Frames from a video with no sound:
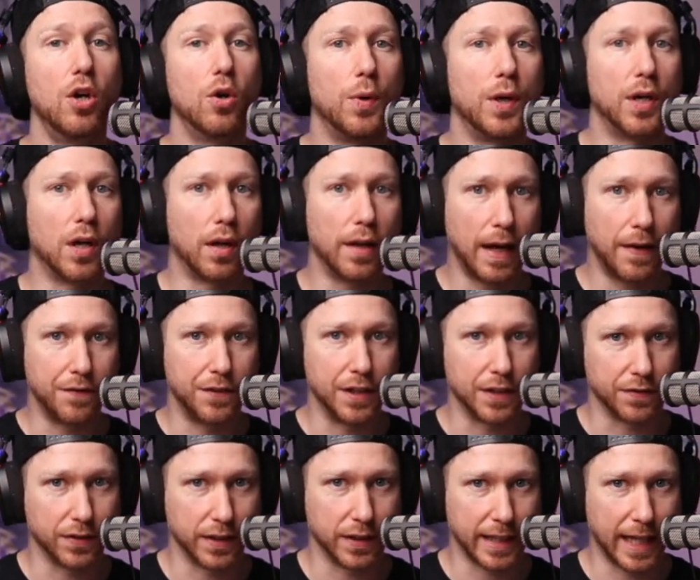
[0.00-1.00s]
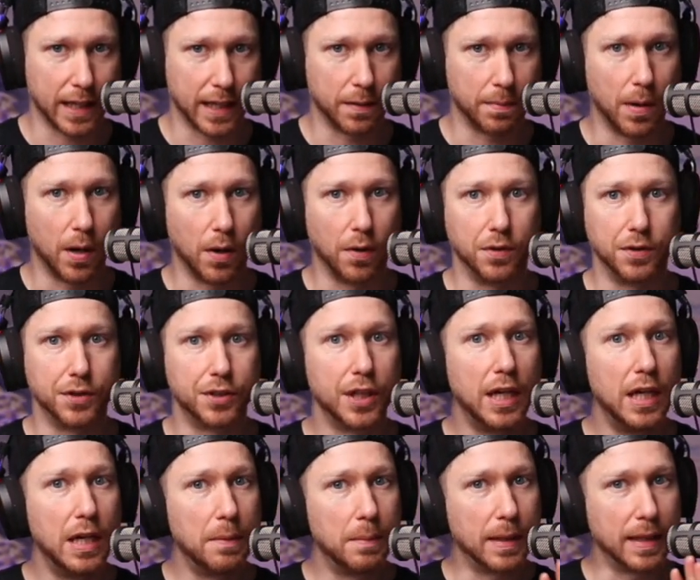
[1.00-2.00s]
We all have different length bones,
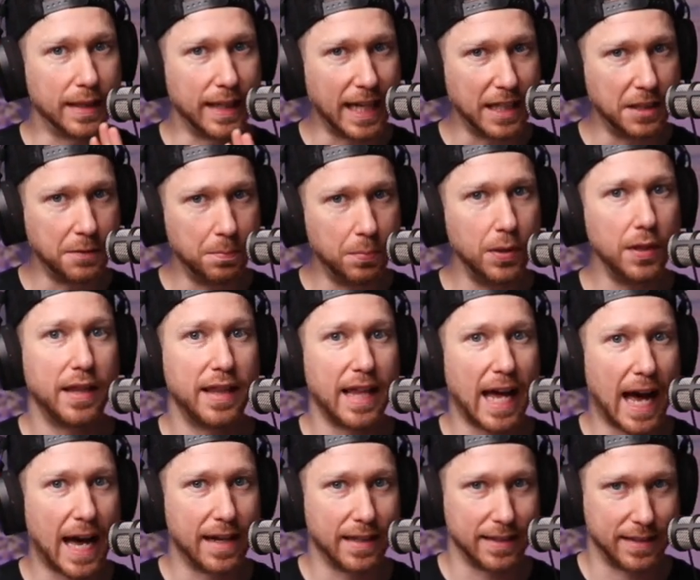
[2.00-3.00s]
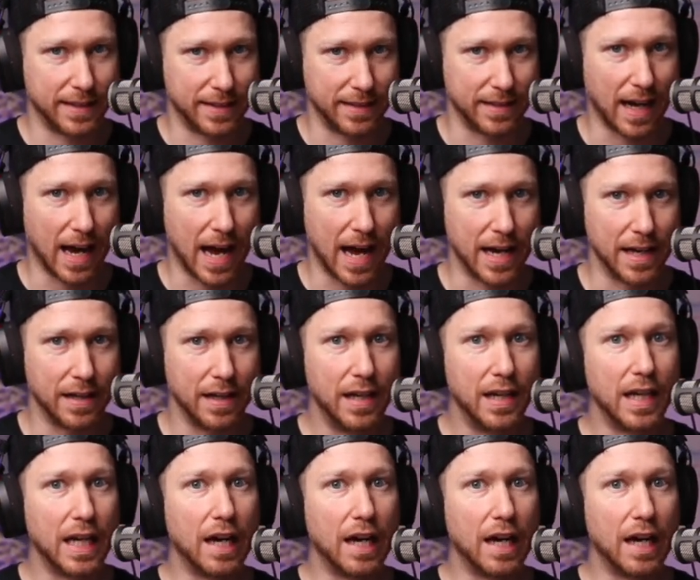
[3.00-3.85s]
but let's put that aside.